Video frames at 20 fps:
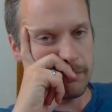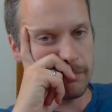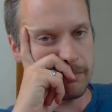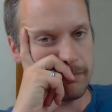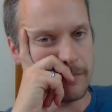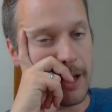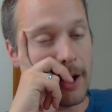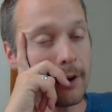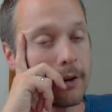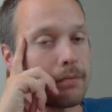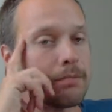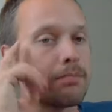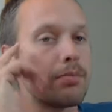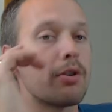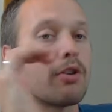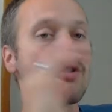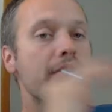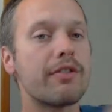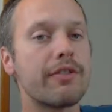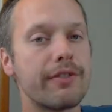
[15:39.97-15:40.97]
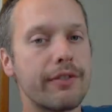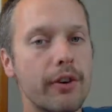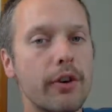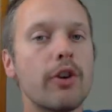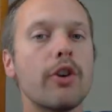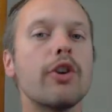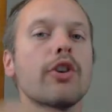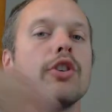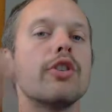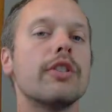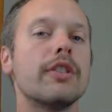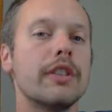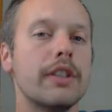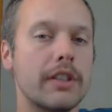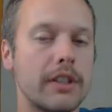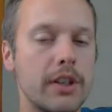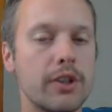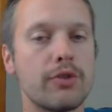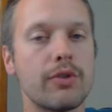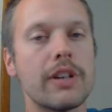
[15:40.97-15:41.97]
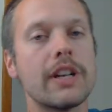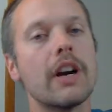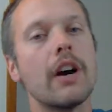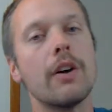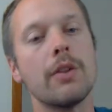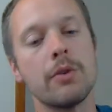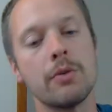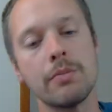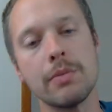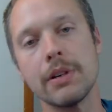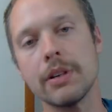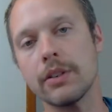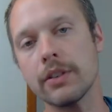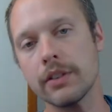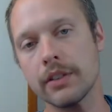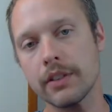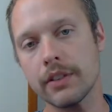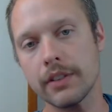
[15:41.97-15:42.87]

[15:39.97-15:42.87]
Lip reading: I prefer to drink other beers.